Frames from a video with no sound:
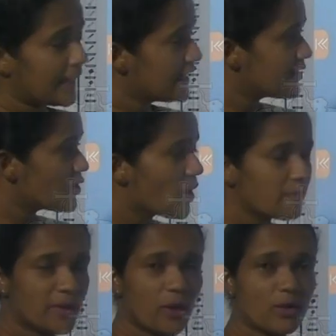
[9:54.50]
It's
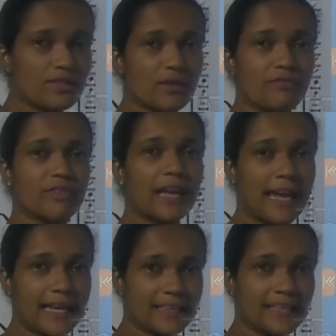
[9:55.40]
not because of the
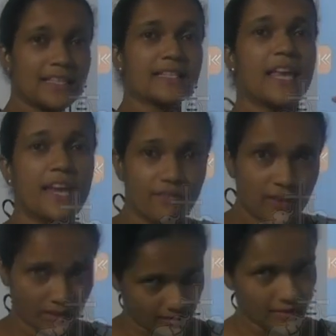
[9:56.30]
egg is
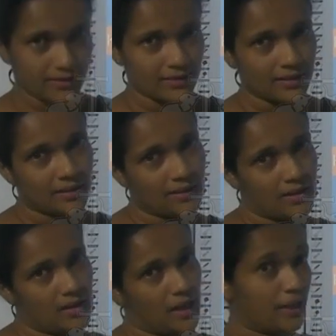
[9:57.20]
heavy.
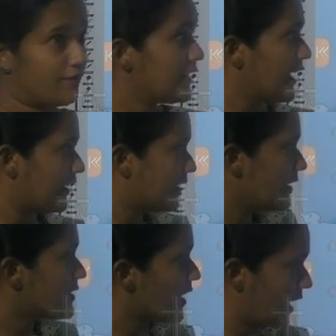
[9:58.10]
If the egg
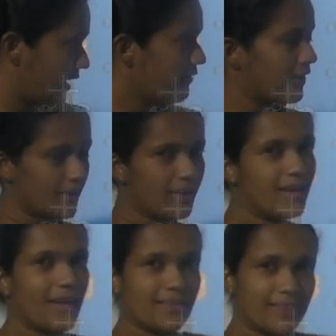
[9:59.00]
is
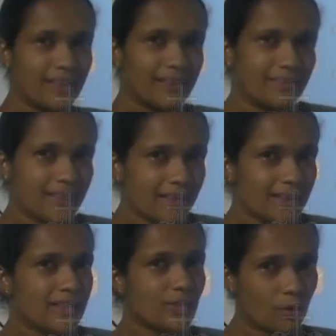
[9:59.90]
heavy, then in
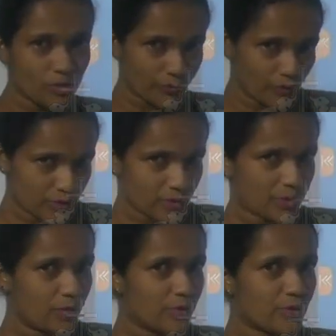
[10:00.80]
the salt water
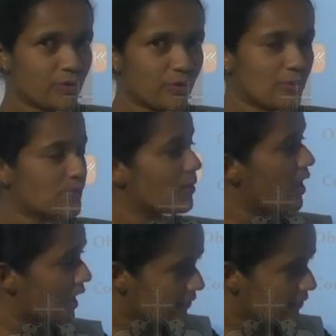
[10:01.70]
solution also,